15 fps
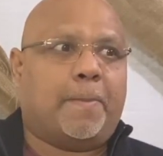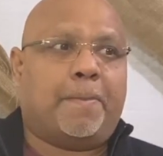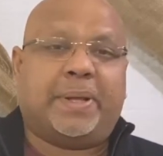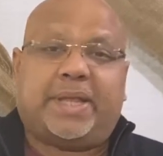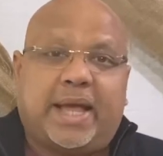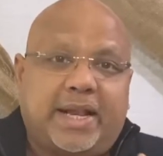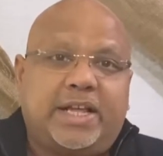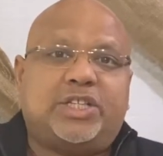
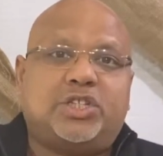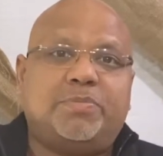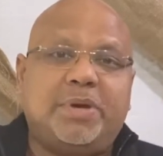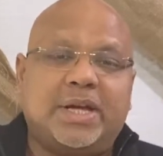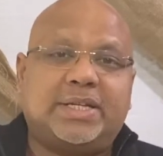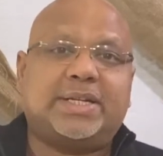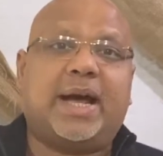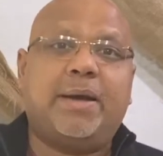But there needs to
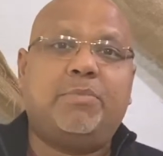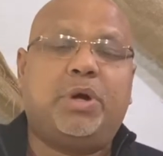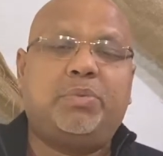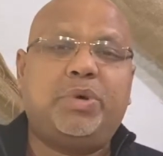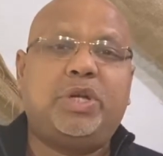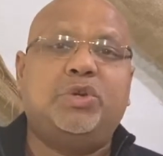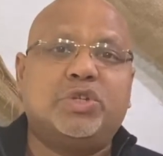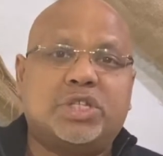be a time when
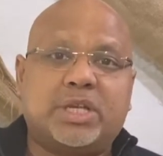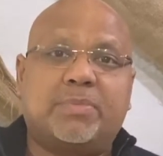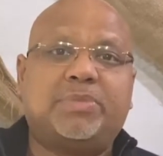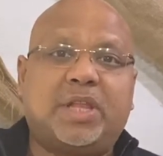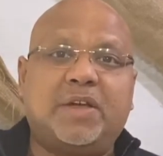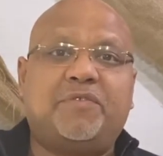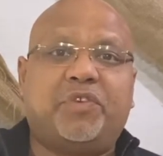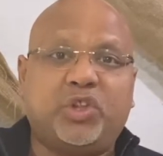we do
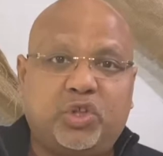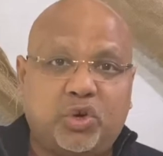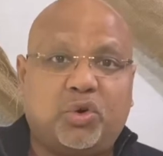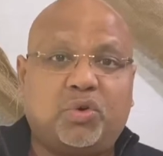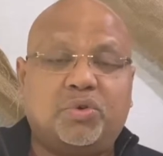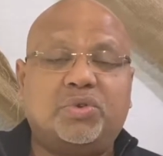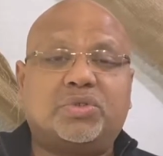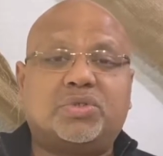something for
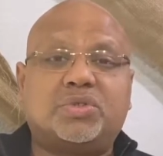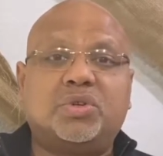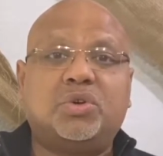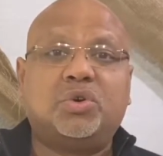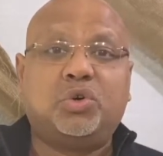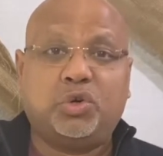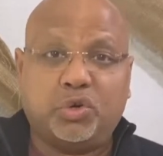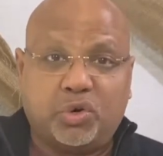those
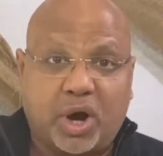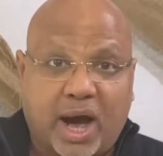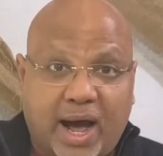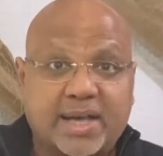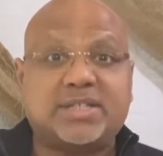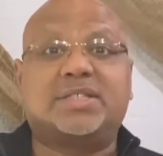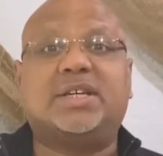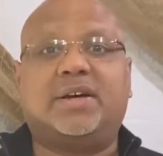who
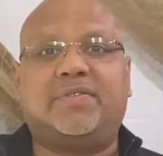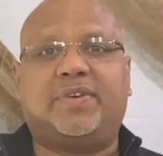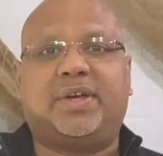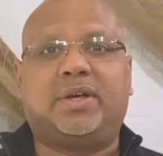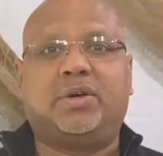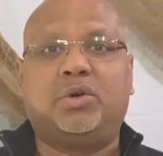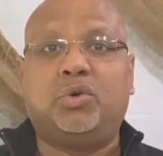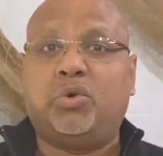are
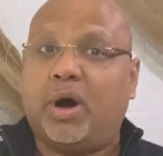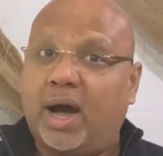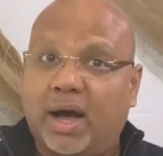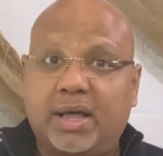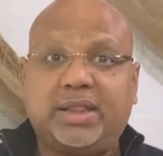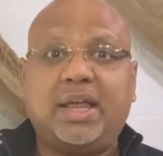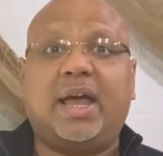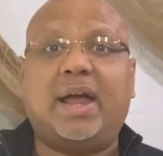serving, who
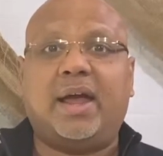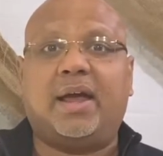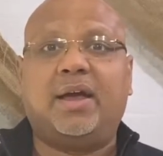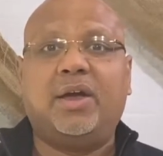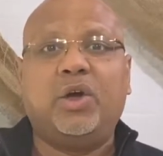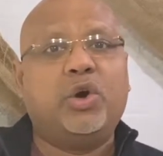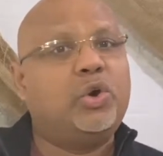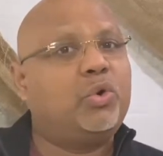are there,
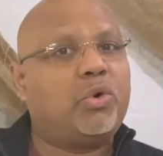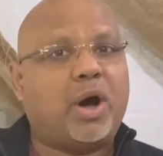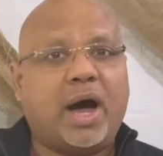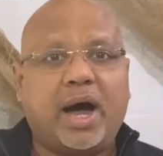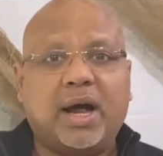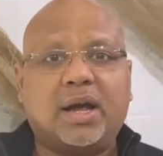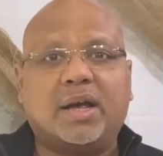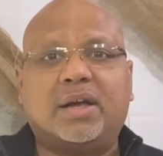who
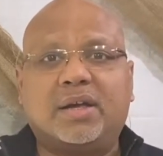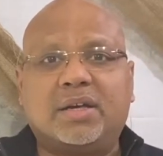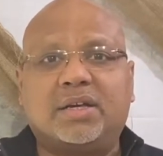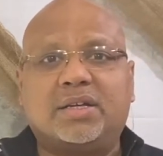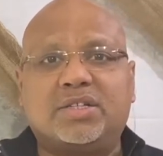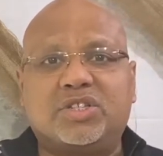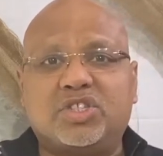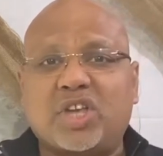are
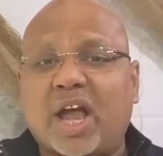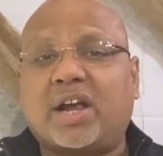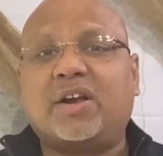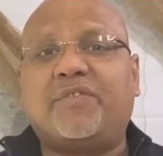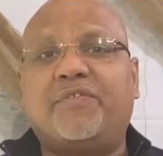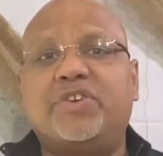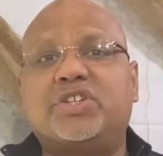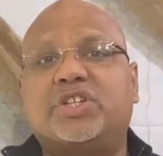
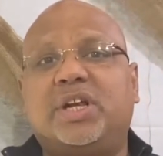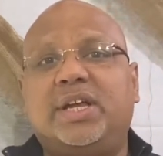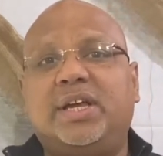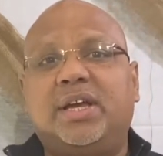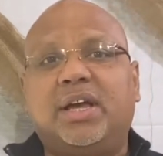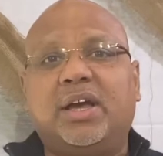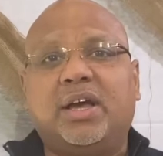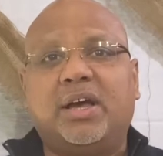
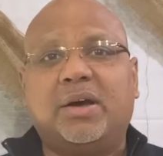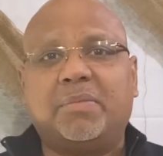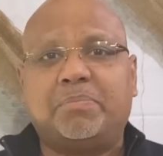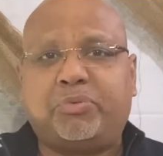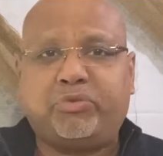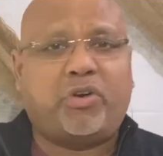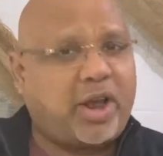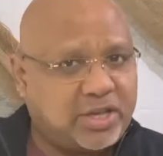sacrificially
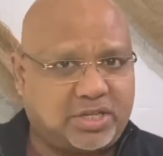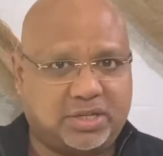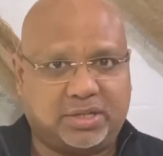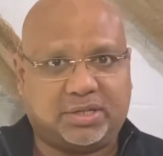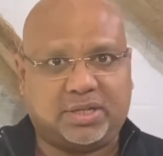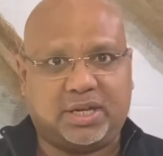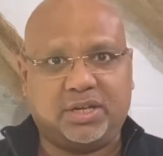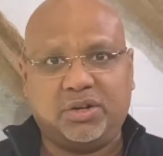
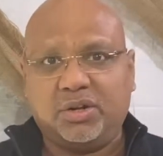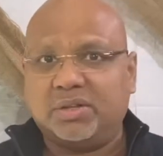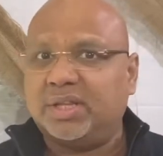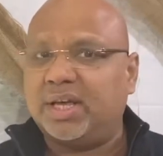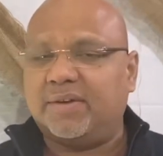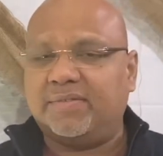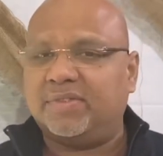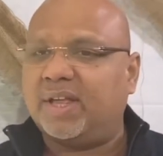present. You know,
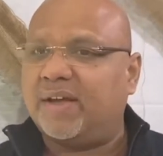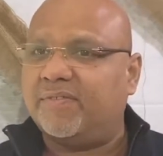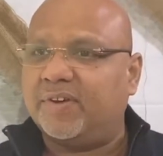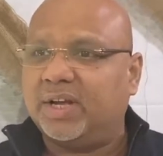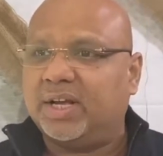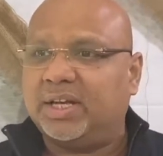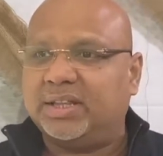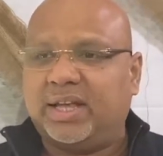
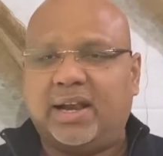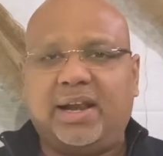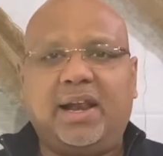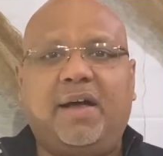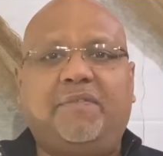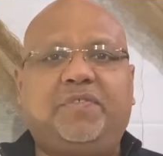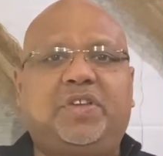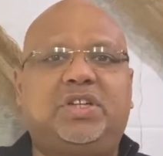they
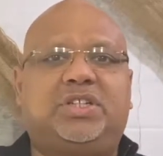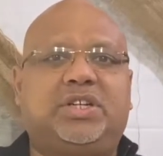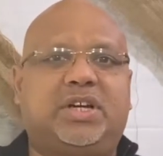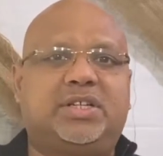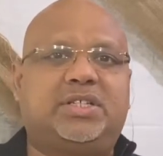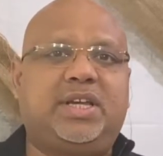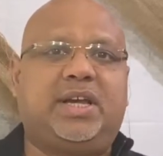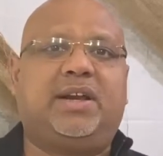love the
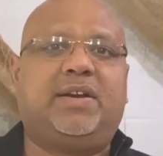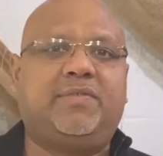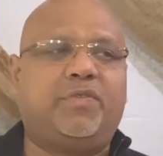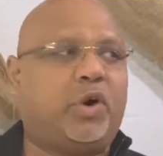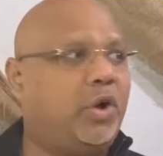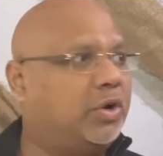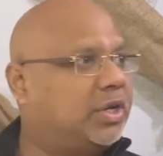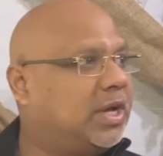church, they're
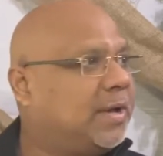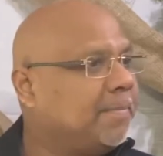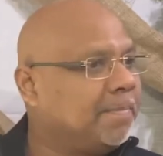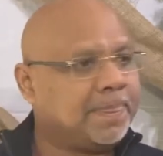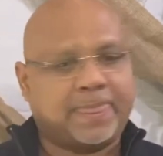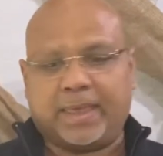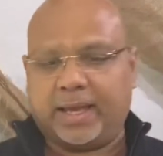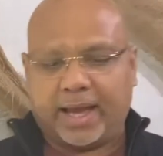involved.
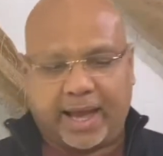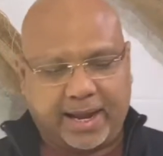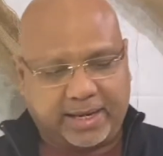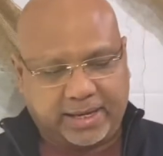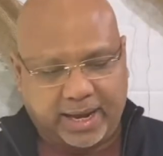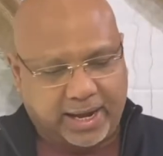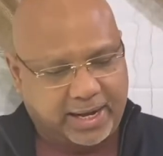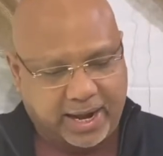
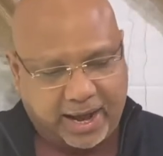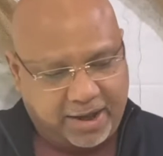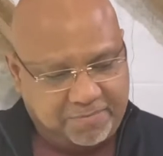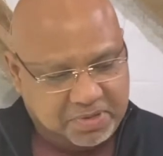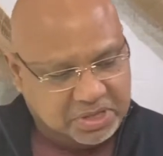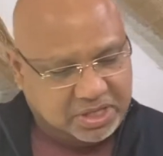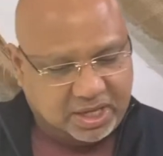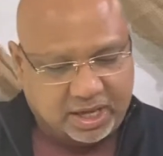And I've
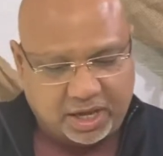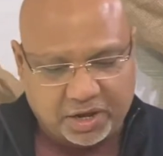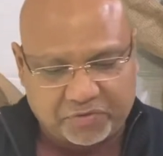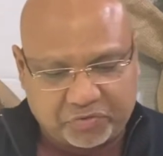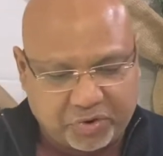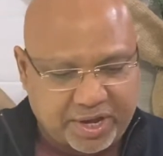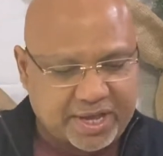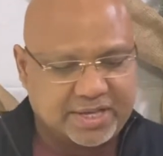been thinking
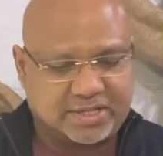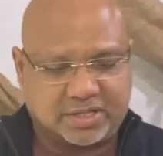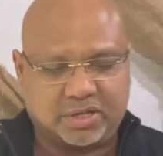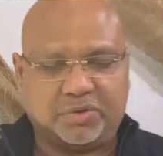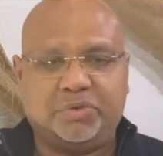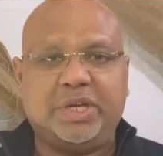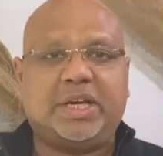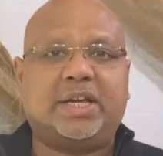of ways
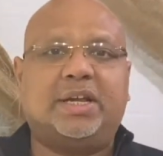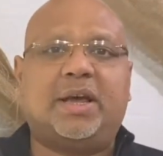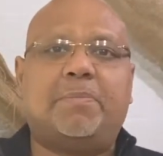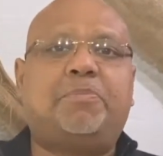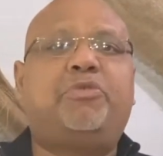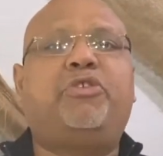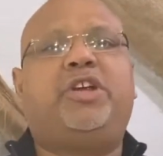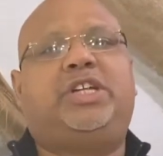we could
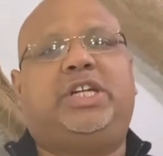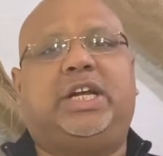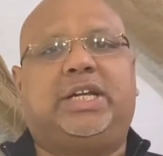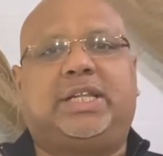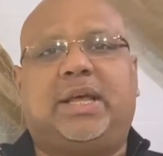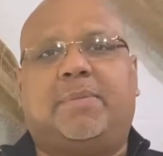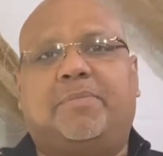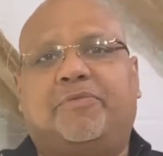
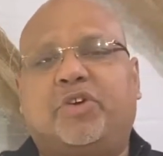appreciate them.